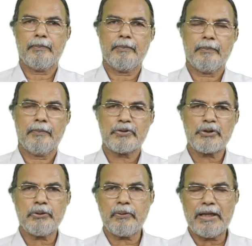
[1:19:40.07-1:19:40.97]
So
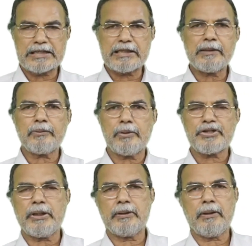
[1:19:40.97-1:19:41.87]
to answer the
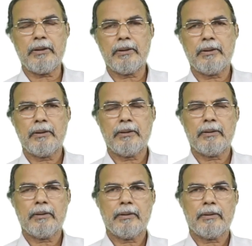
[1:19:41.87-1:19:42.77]
question,
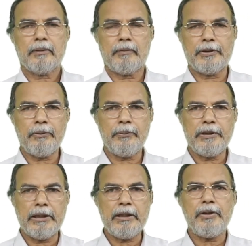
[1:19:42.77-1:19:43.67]
what you
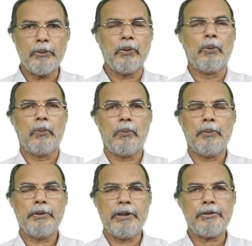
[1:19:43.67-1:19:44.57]
need
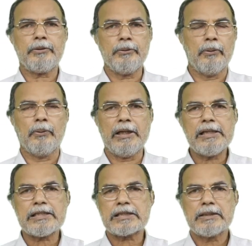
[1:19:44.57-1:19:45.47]
to know
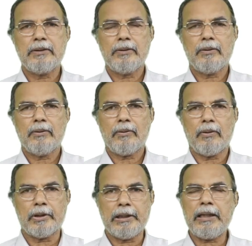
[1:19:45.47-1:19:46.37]
is
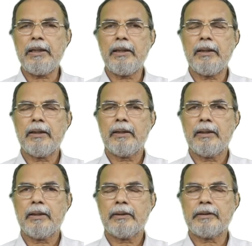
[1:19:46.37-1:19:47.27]
only
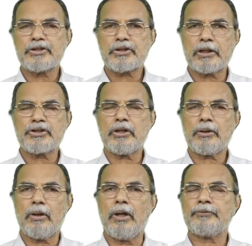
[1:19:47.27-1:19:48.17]
the structure
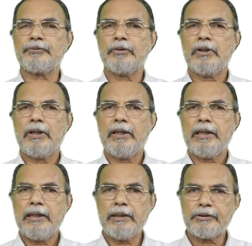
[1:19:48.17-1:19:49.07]
of
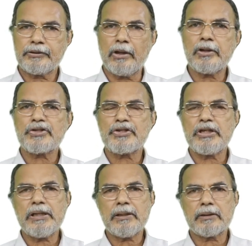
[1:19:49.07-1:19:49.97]

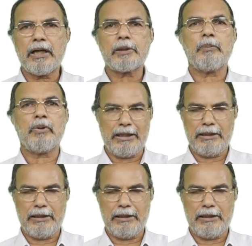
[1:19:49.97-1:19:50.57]
ethoxy carbonyl.